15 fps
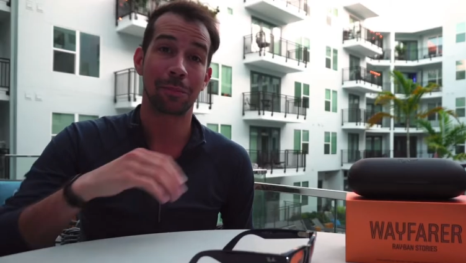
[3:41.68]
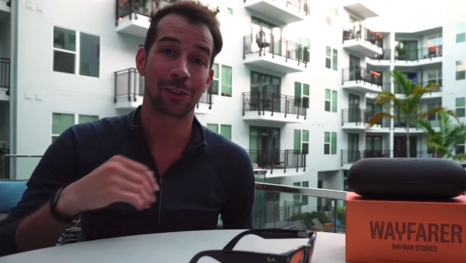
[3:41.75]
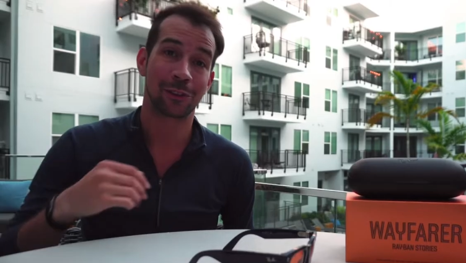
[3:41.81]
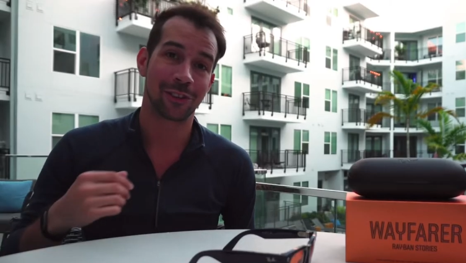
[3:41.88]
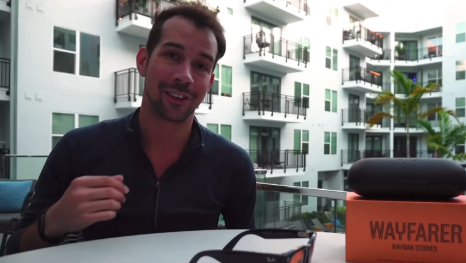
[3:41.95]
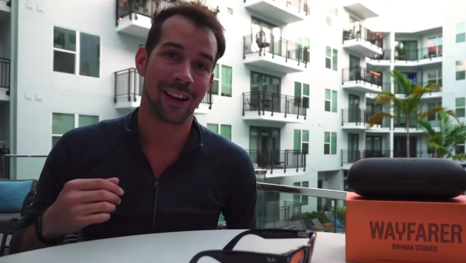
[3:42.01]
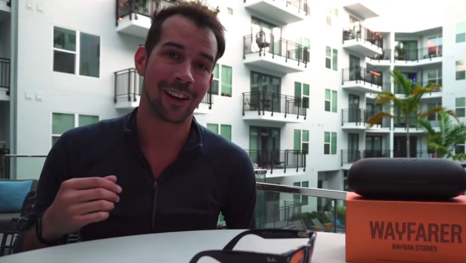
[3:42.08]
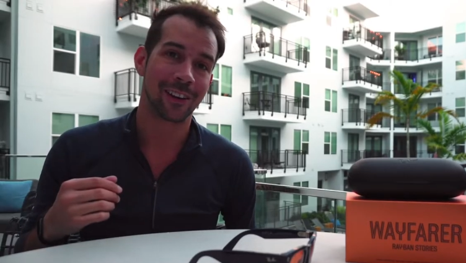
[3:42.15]

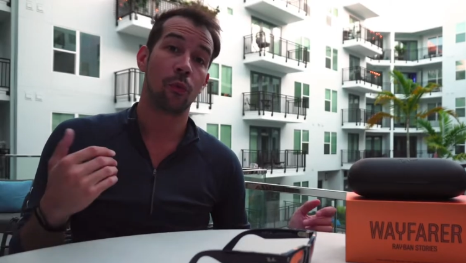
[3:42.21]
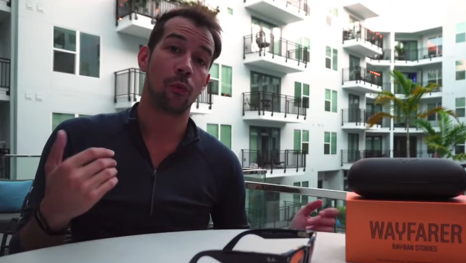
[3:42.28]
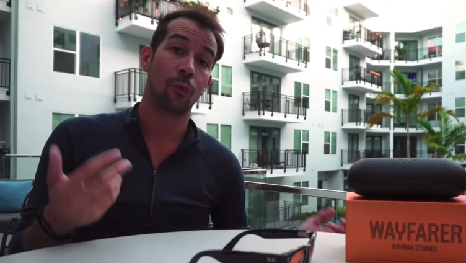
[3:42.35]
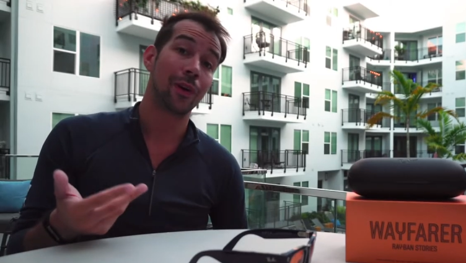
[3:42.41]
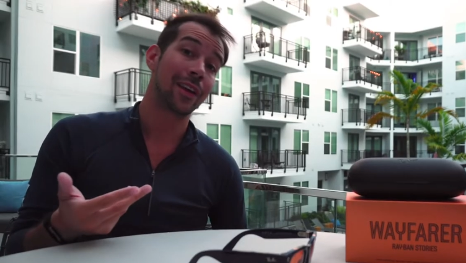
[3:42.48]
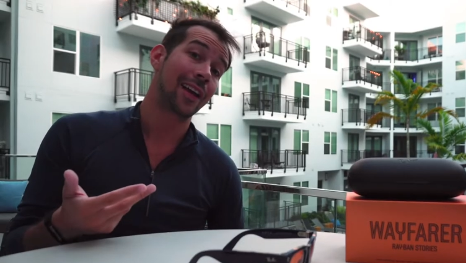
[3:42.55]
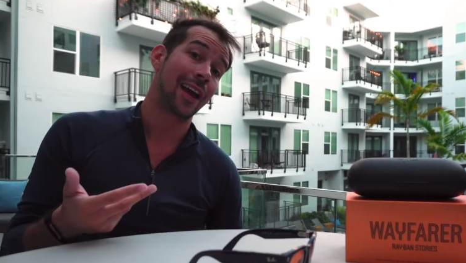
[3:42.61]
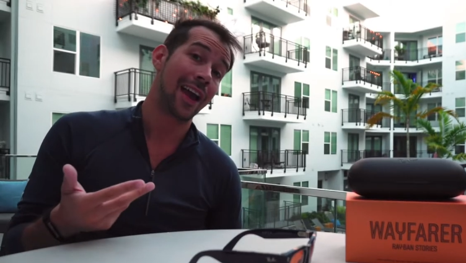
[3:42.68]
picture now.
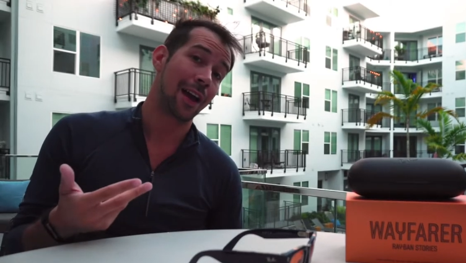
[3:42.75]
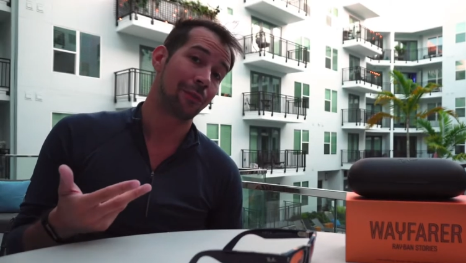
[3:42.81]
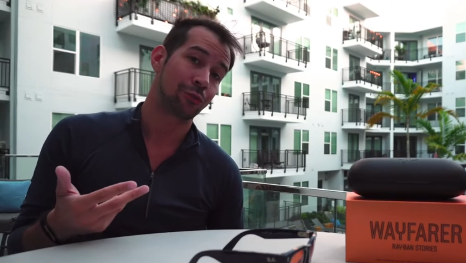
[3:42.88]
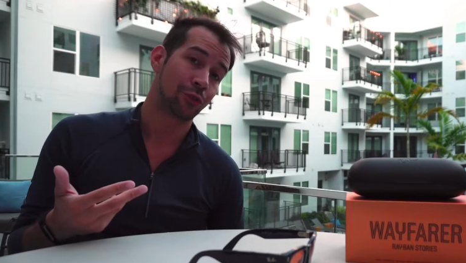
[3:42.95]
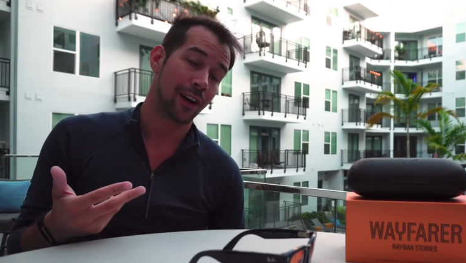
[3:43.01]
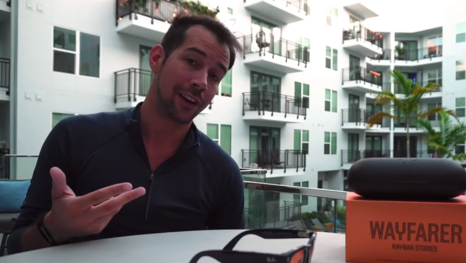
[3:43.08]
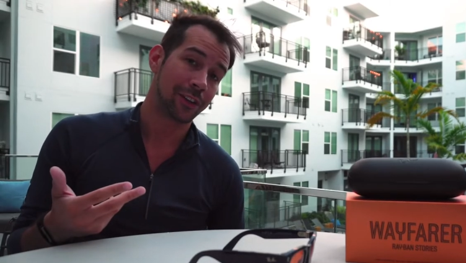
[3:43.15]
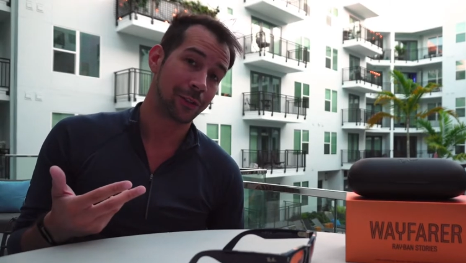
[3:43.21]
When I have
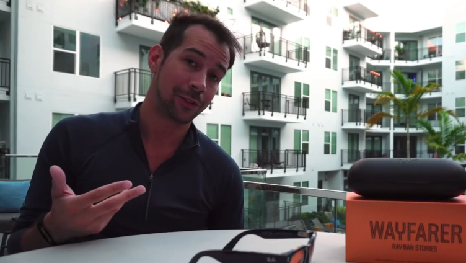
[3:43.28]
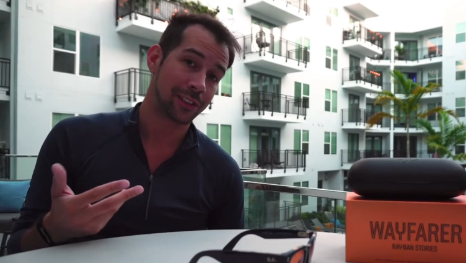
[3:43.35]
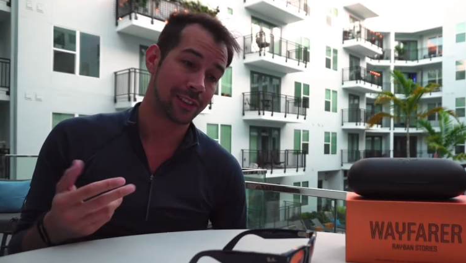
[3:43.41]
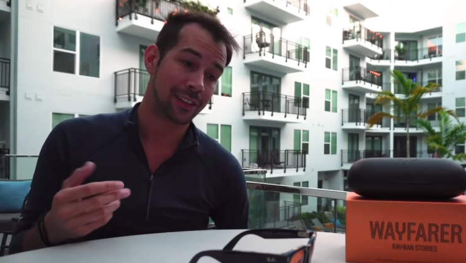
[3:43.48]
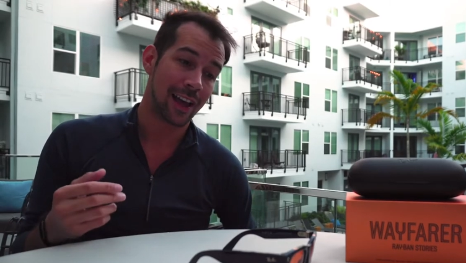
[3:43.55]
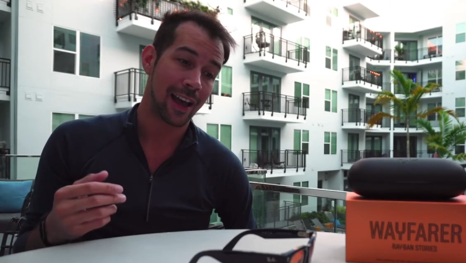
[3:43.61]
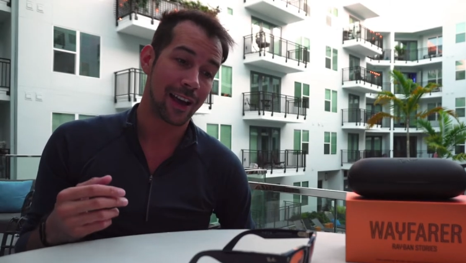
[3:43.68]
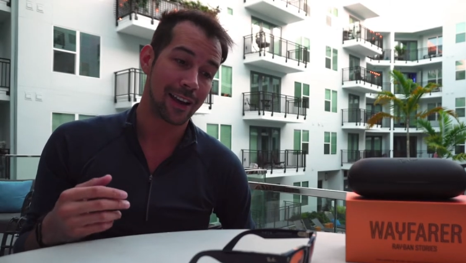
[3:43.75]
tried
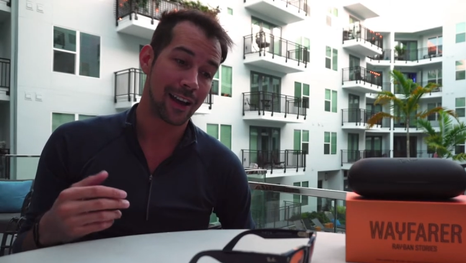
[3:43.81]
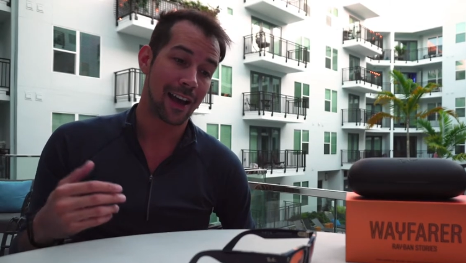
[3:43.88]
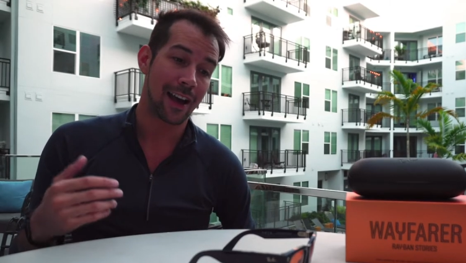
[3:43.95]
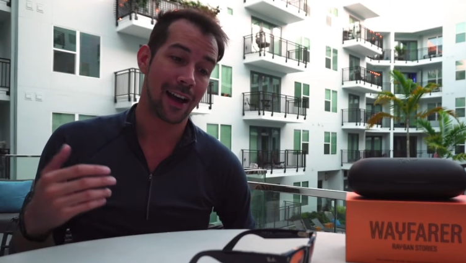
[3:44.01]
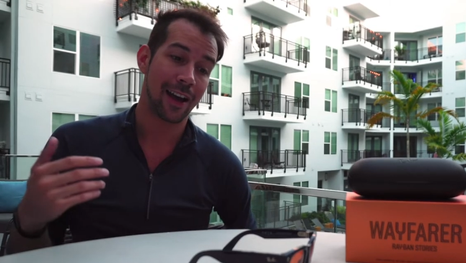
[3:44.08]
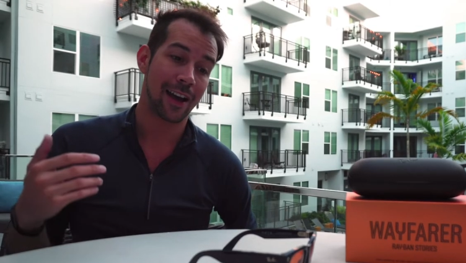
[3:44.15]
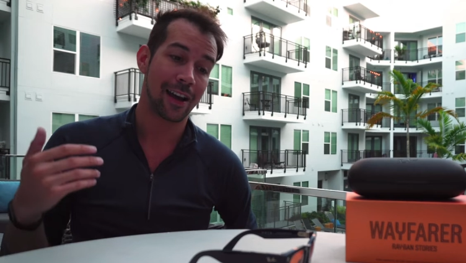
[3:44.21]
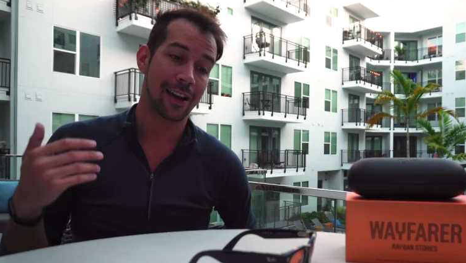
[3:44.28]
using that,
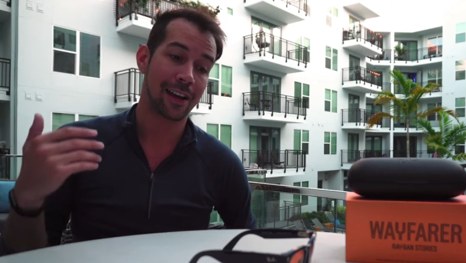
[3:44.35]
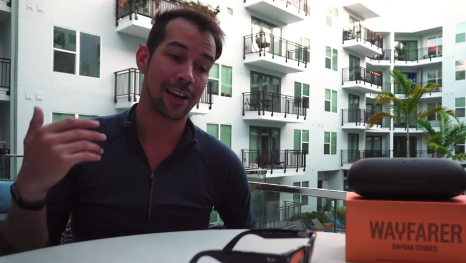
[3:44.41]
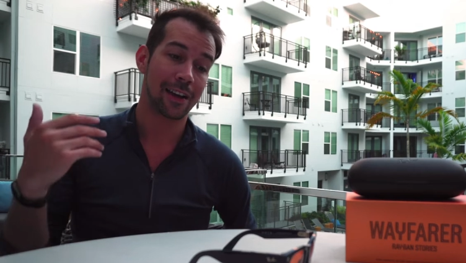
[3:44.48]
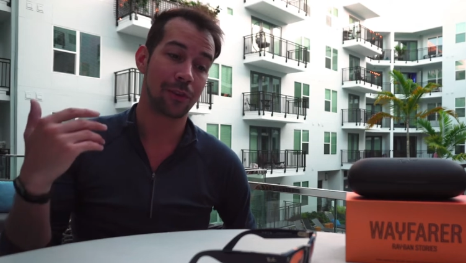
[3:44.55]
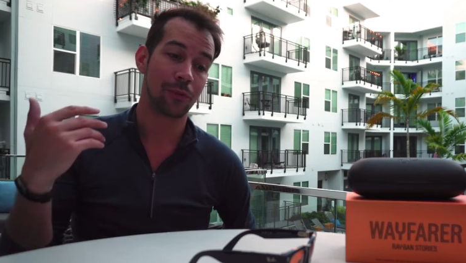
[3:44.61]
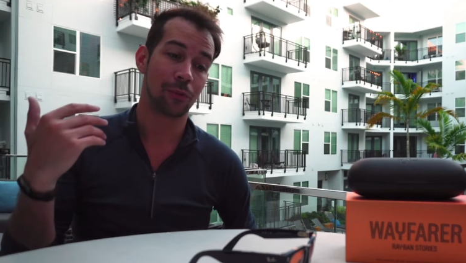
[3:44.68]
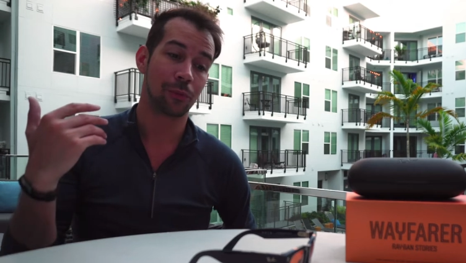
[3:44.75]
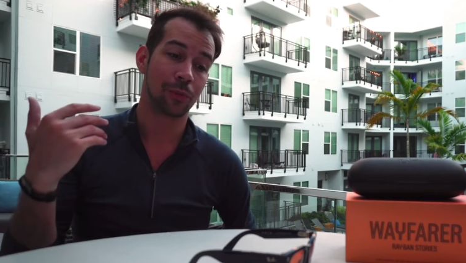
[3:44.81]

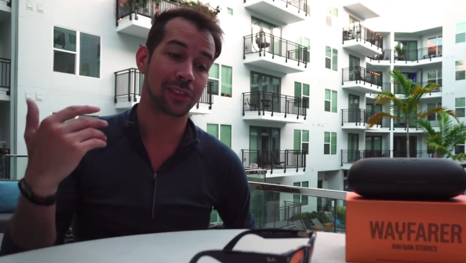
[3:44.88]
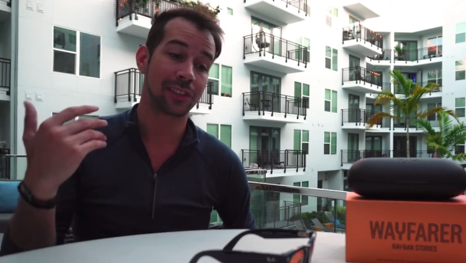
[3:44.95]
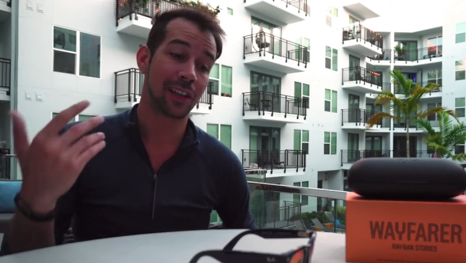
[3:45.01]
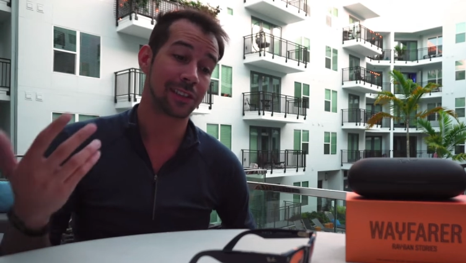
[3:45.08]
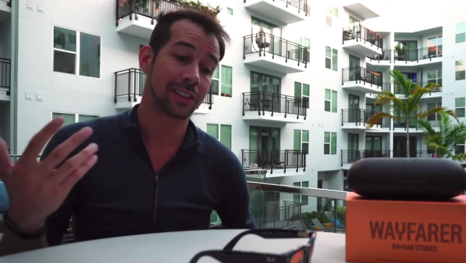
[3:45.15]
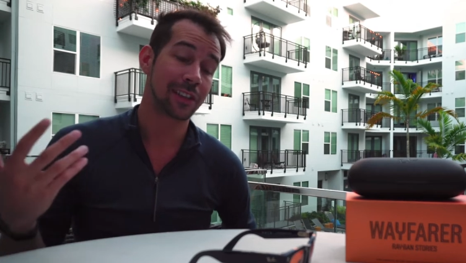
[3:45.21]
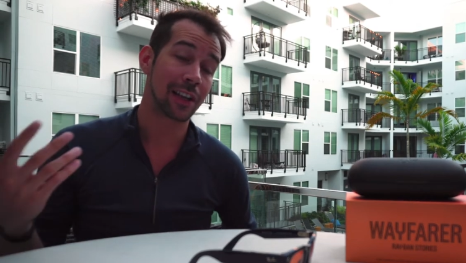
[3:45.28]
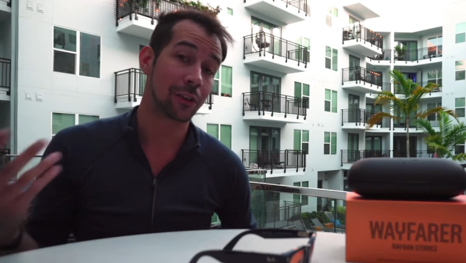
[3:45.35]
I was
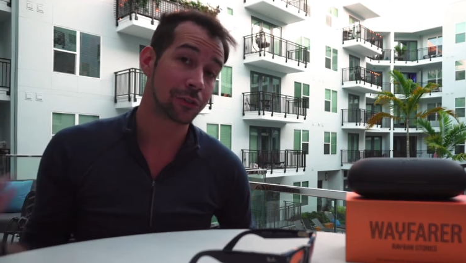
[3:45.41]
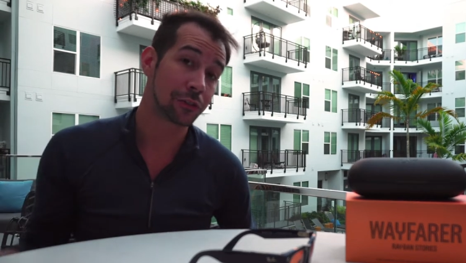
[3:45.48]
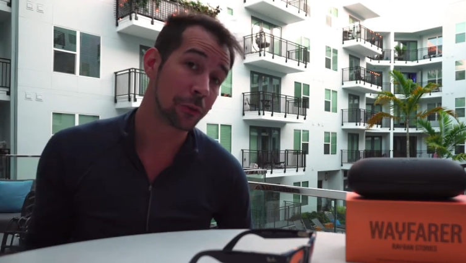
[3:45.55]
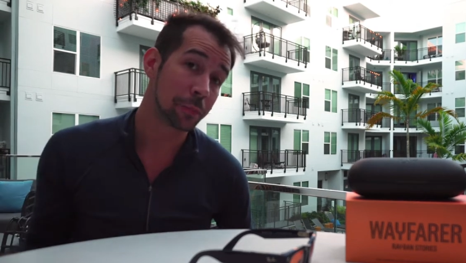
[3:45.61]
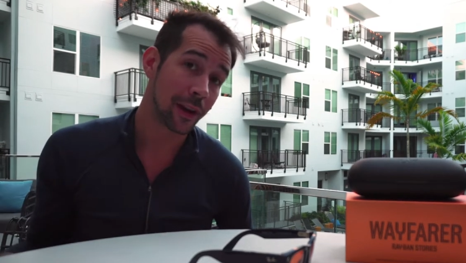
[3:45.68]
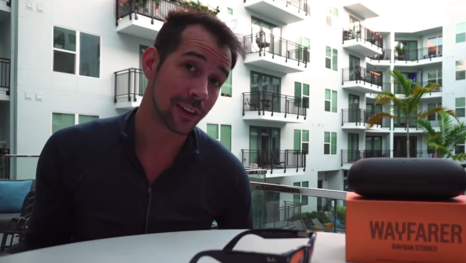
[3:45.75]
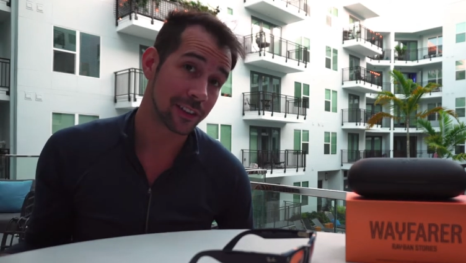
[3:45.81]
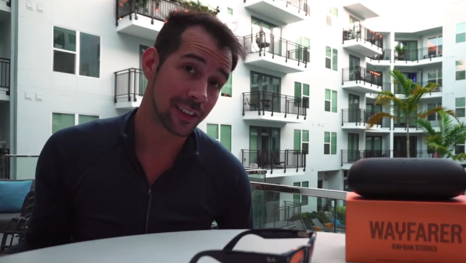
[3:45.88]
testing out two
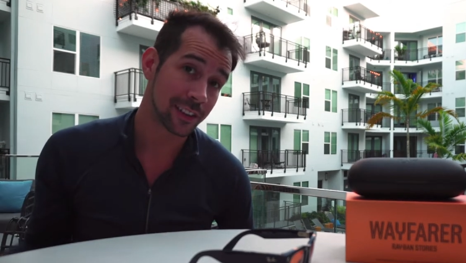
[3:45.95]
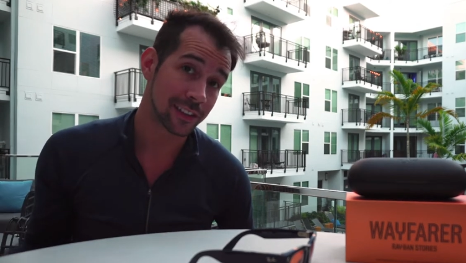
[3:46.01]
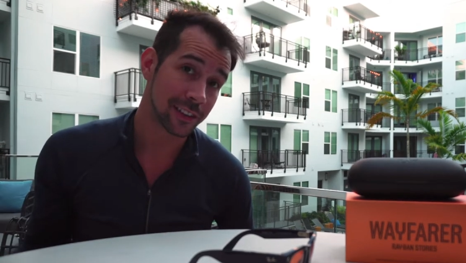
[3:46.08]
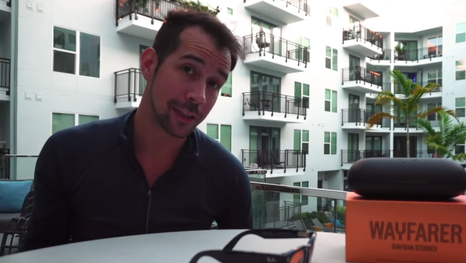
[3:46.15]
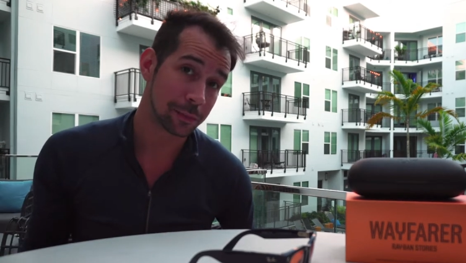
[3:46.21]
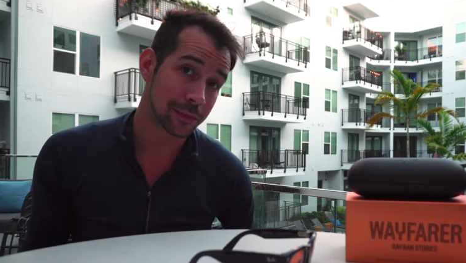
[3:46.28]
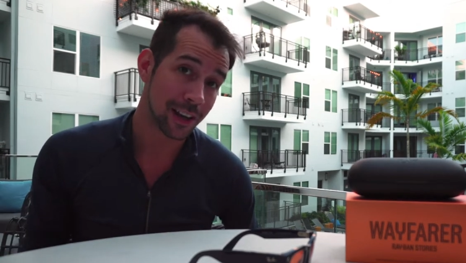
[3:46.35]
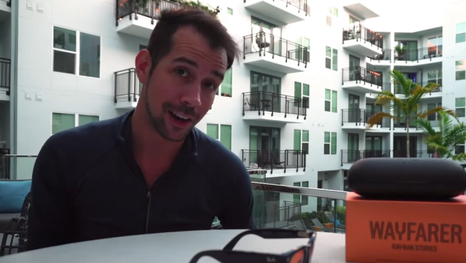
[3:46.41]
pairs at the
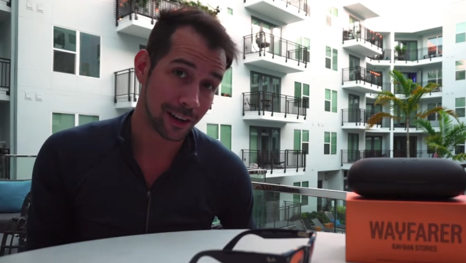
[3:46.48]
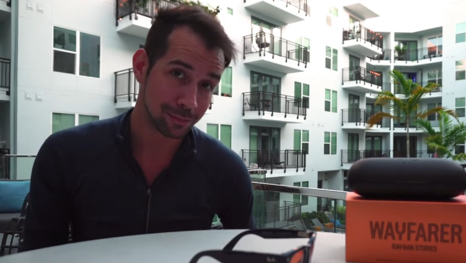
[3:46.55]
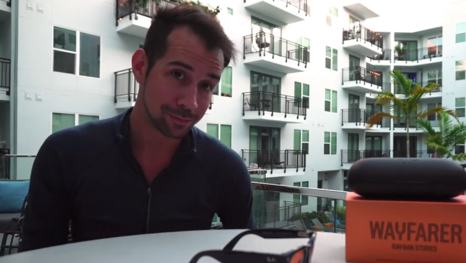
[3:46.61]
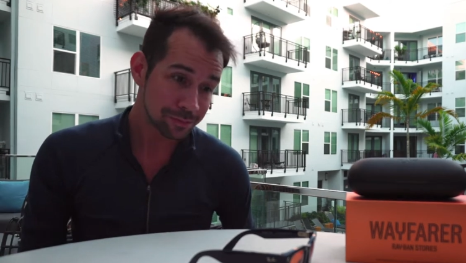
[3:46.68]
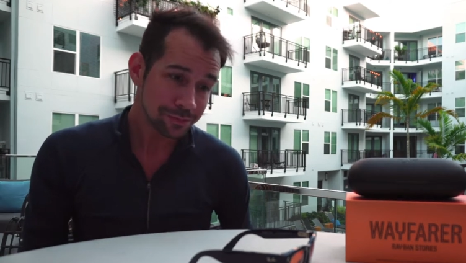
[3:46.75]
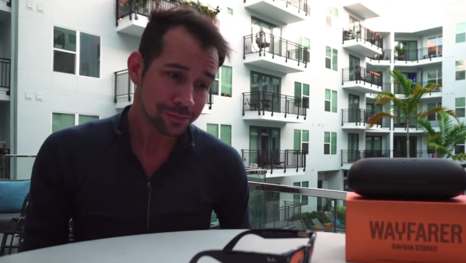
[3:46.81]
same time.